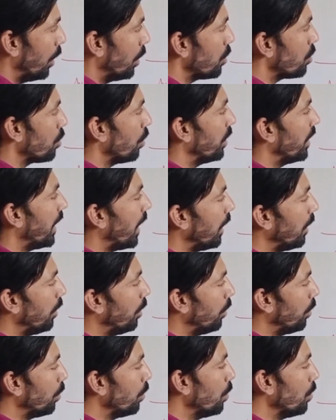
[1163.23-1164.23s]
So they are
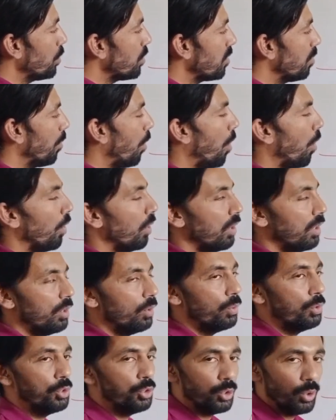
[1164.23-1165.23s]
too small
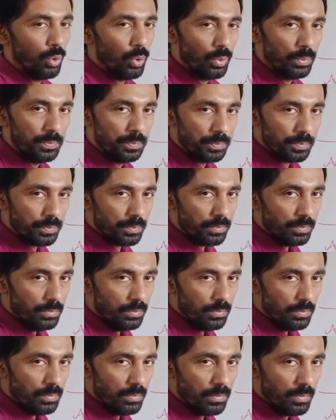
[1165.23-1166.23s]
to show
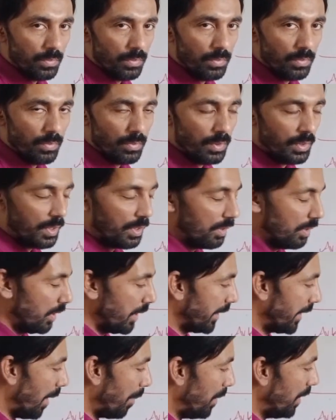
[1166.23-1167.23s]

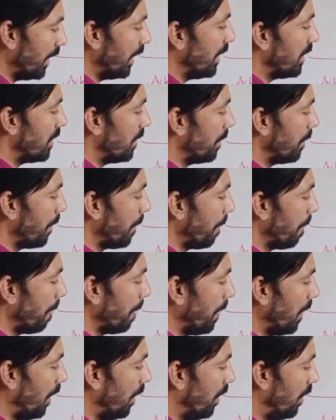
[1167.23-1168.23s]
the capillaries,
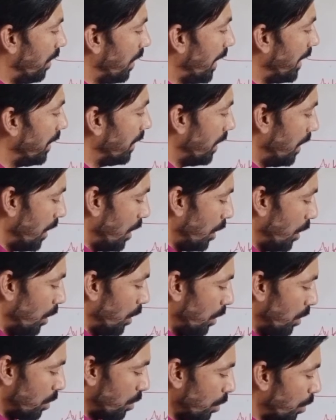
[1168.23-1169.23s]
right?
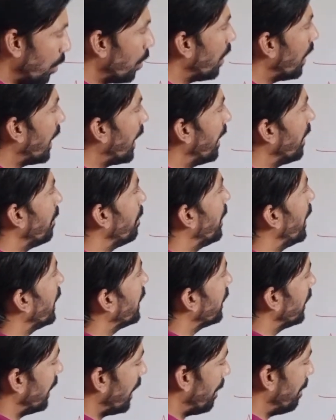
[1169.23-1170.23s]
So I'll
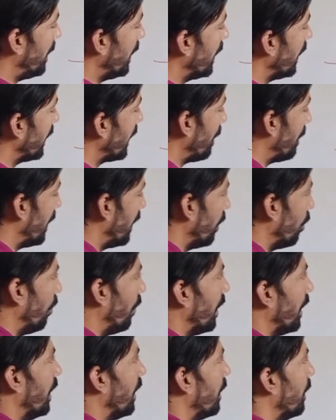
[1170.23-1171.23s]
make a bigger capillary
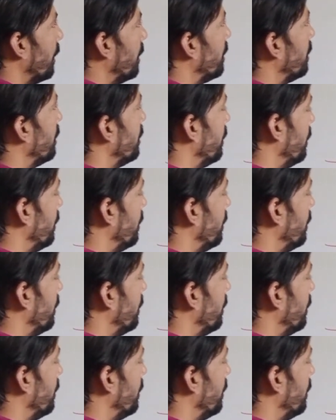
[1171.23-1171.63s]
over here.